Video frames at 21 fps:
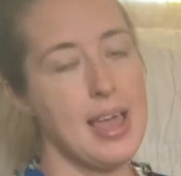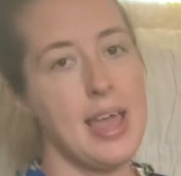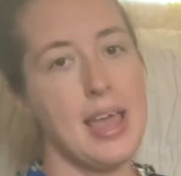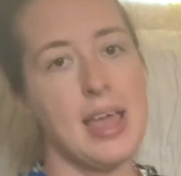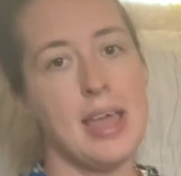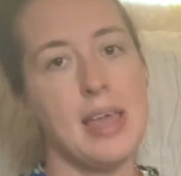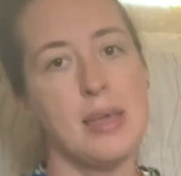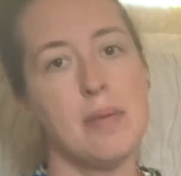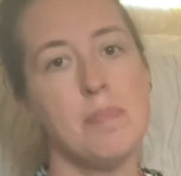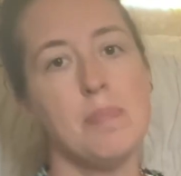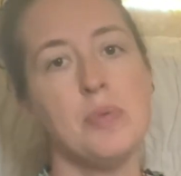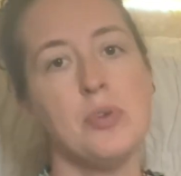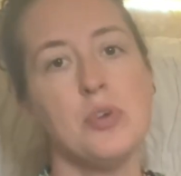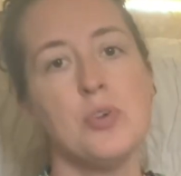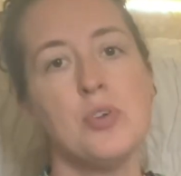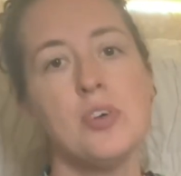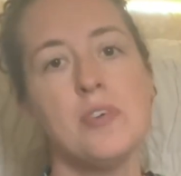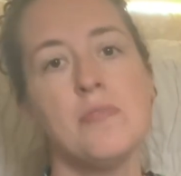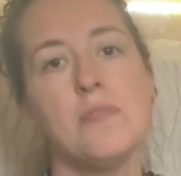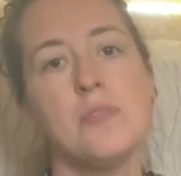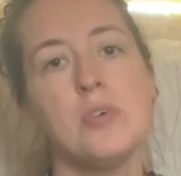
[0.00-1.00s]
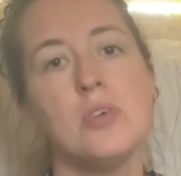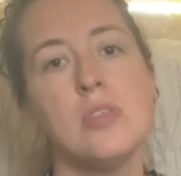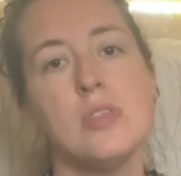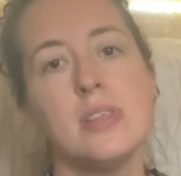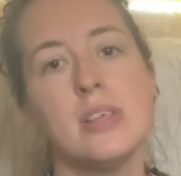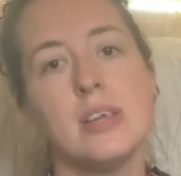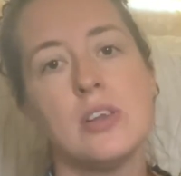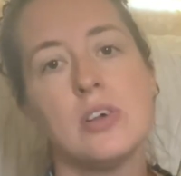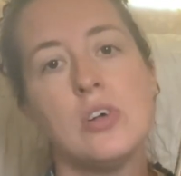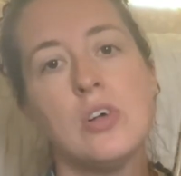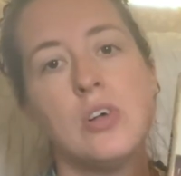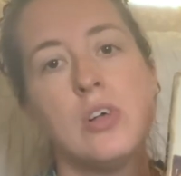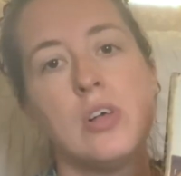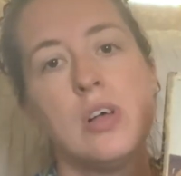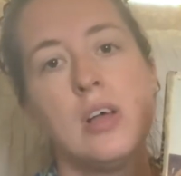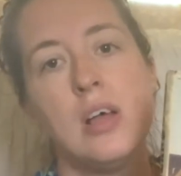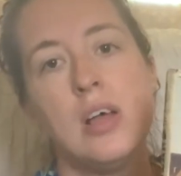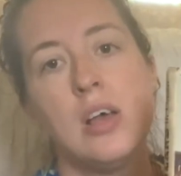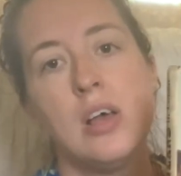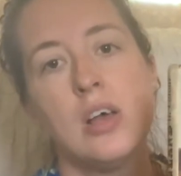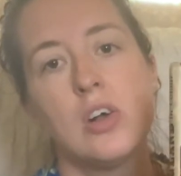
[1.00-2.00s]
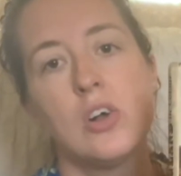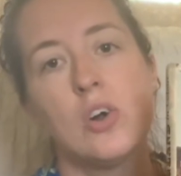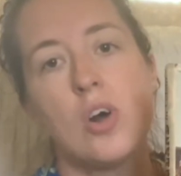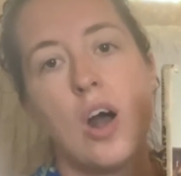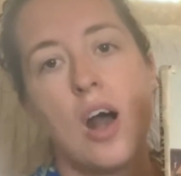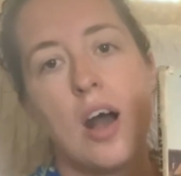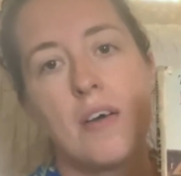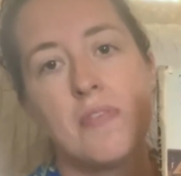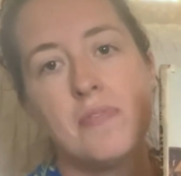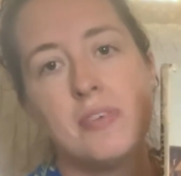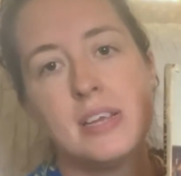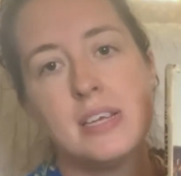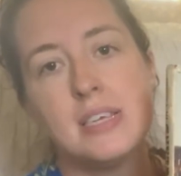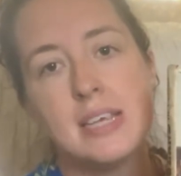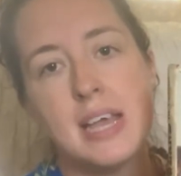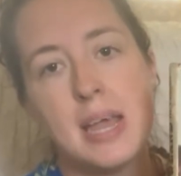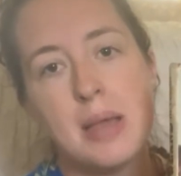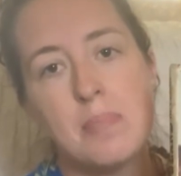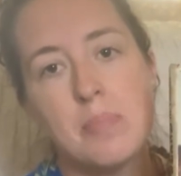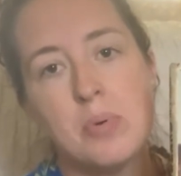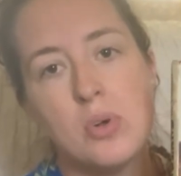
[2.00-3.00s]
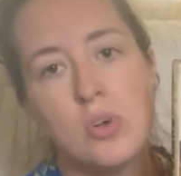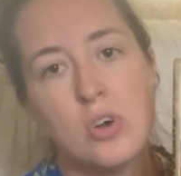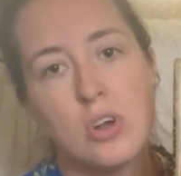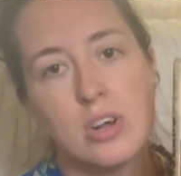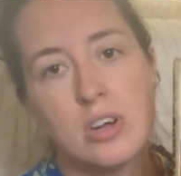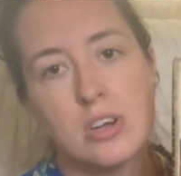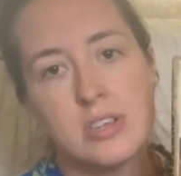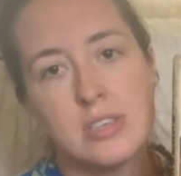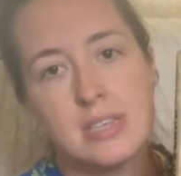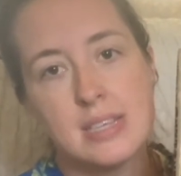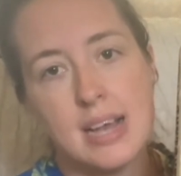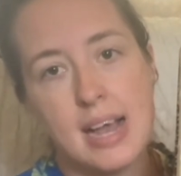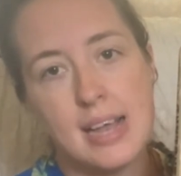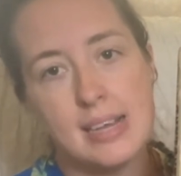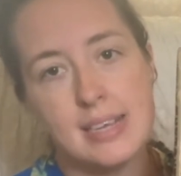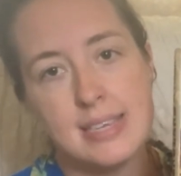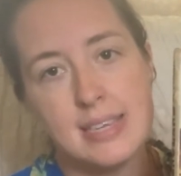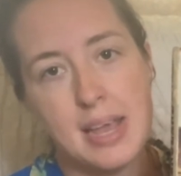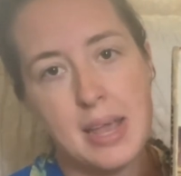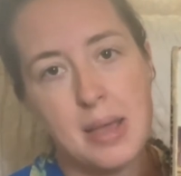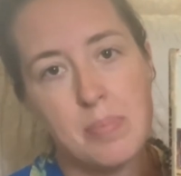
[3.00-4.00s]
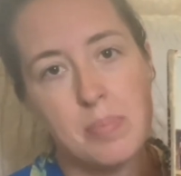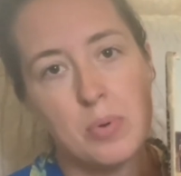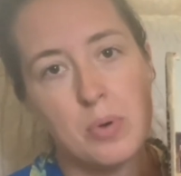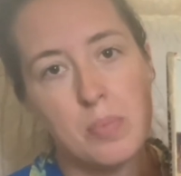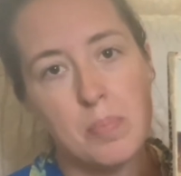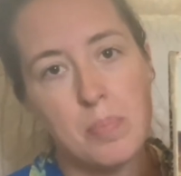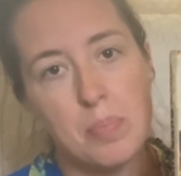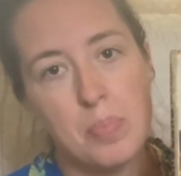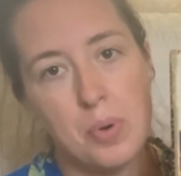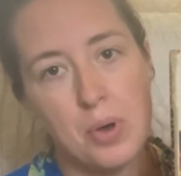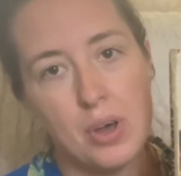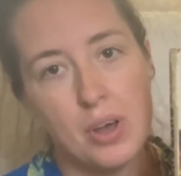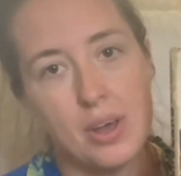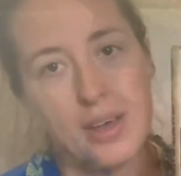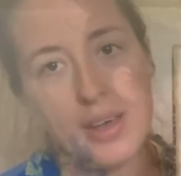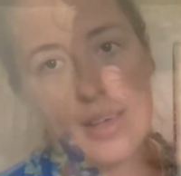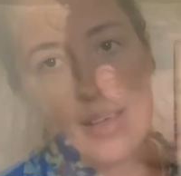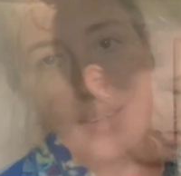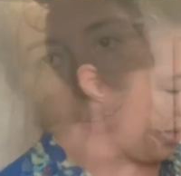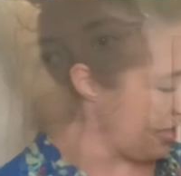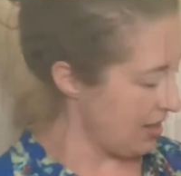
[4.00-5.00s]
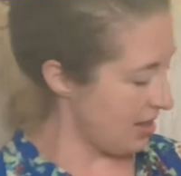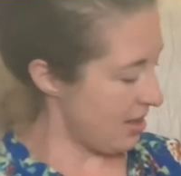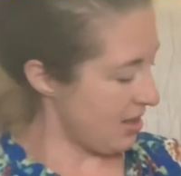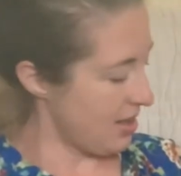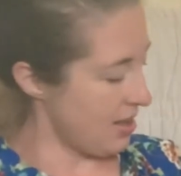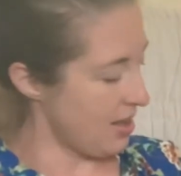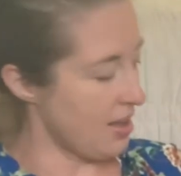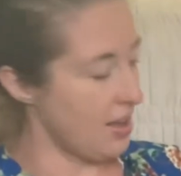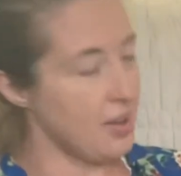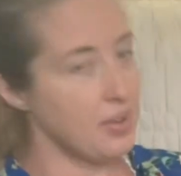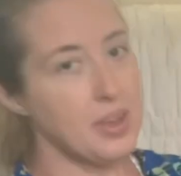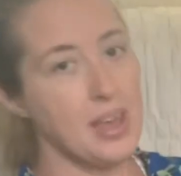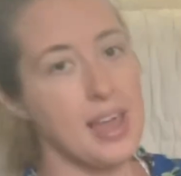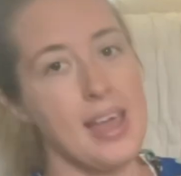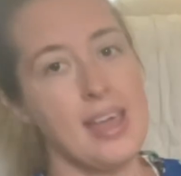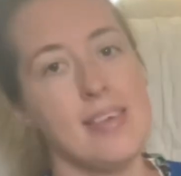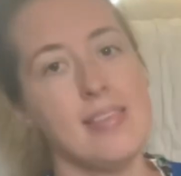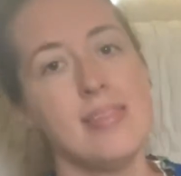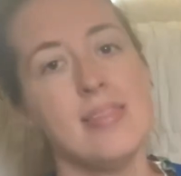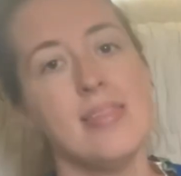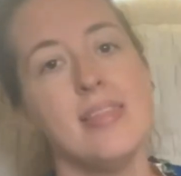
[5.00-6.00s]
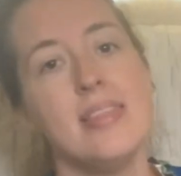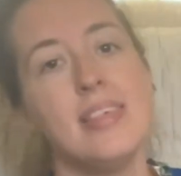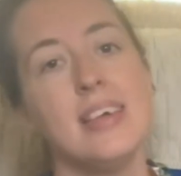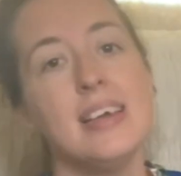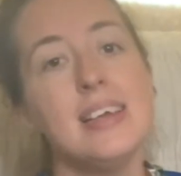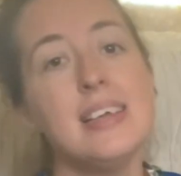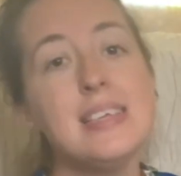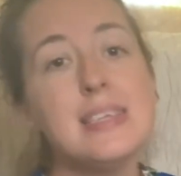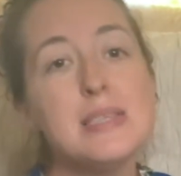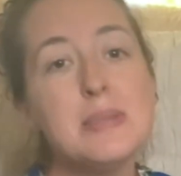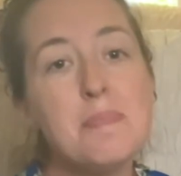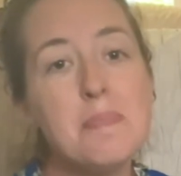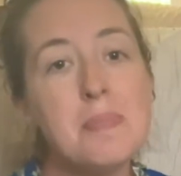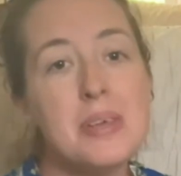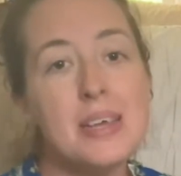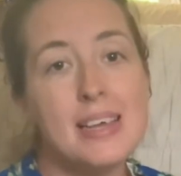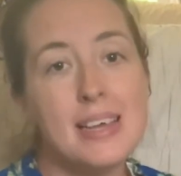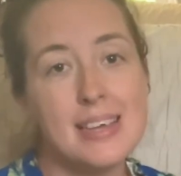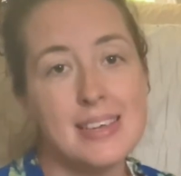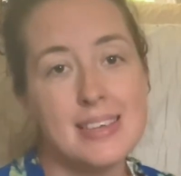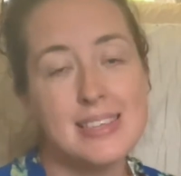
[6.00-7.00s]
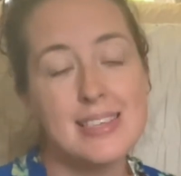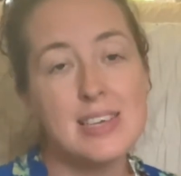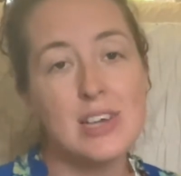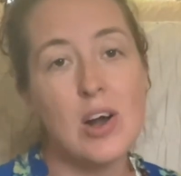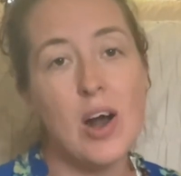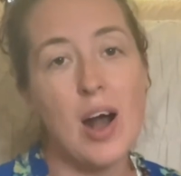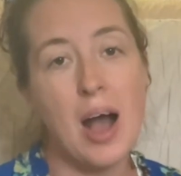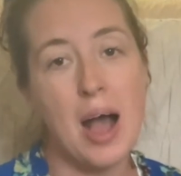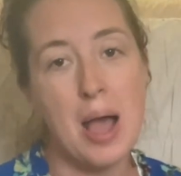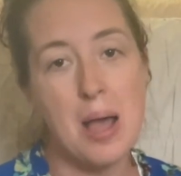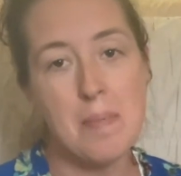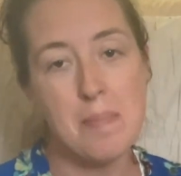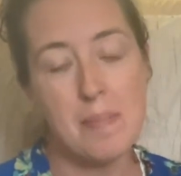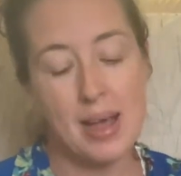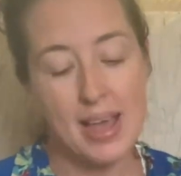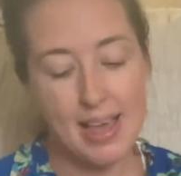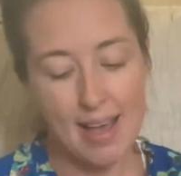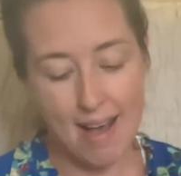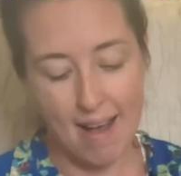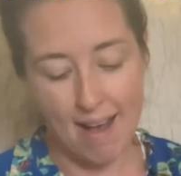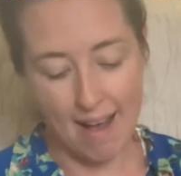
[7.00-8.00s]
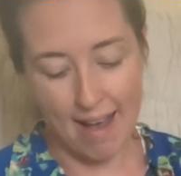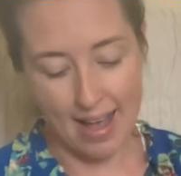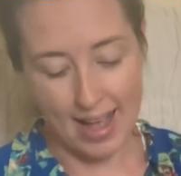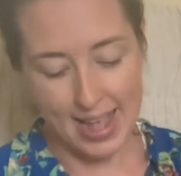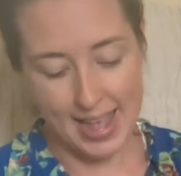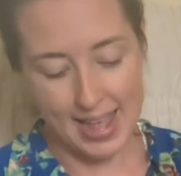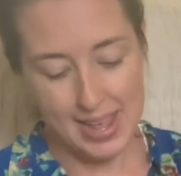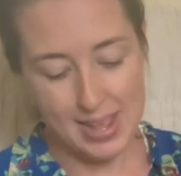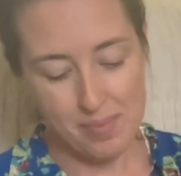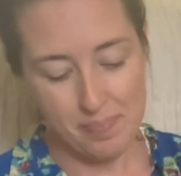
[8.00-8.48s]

a beautiful little coffee table or side table book. Okay, this piece caught my eye.